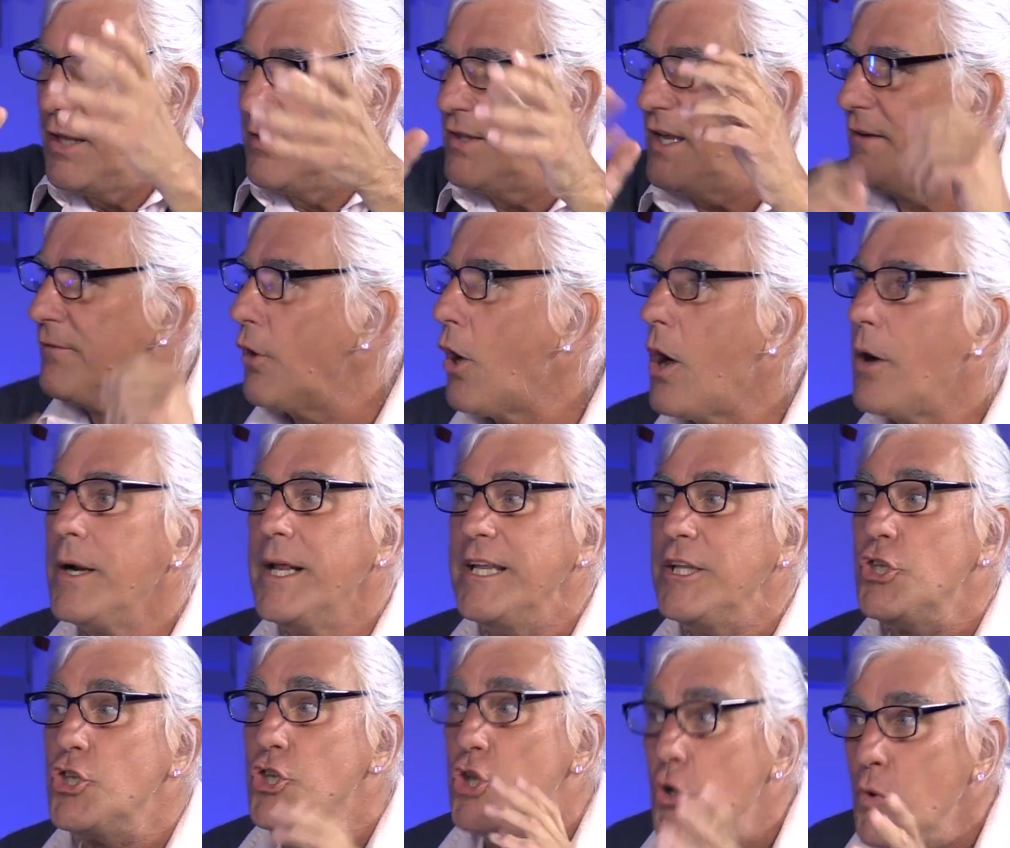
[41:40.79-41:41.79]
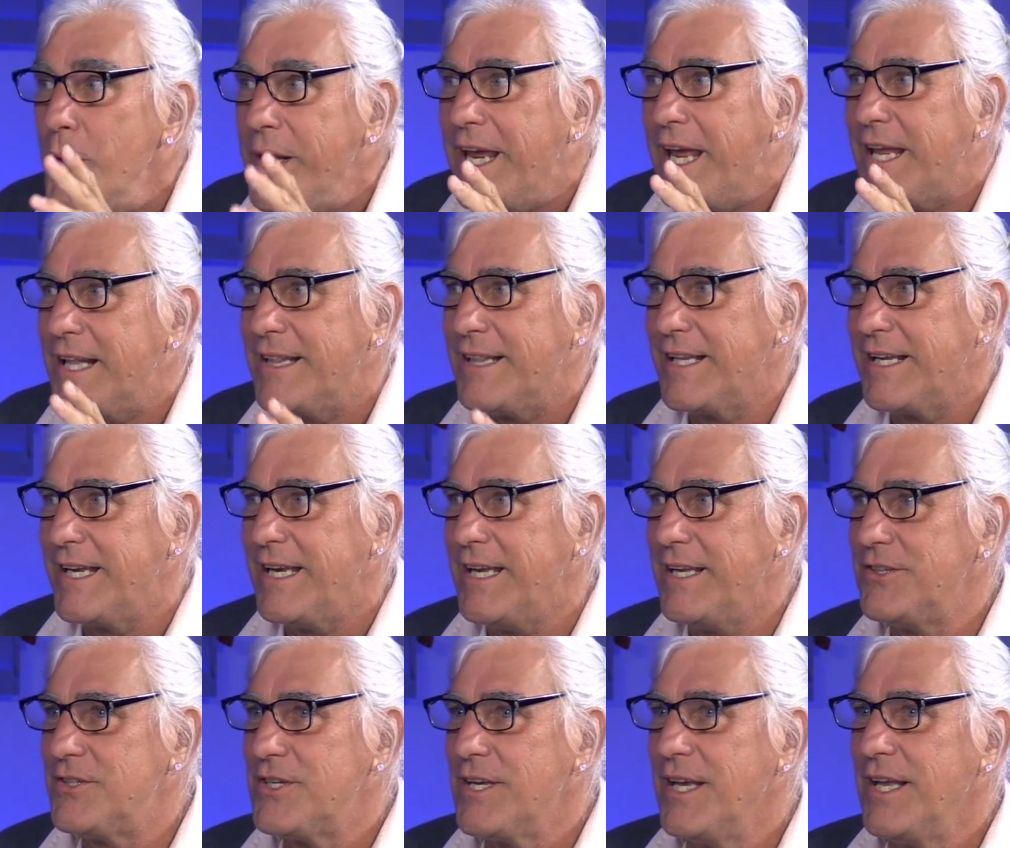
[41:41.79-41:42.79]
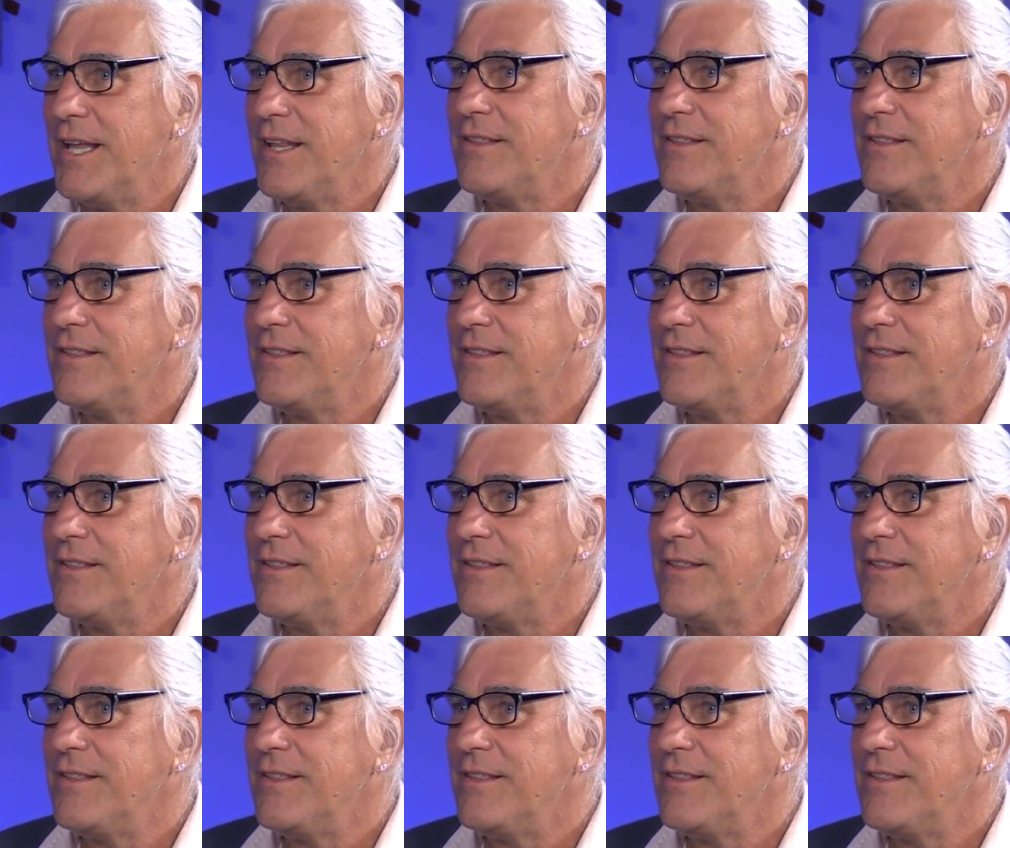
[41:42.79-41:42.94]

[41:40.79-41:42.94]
they have already doing it in Leeds.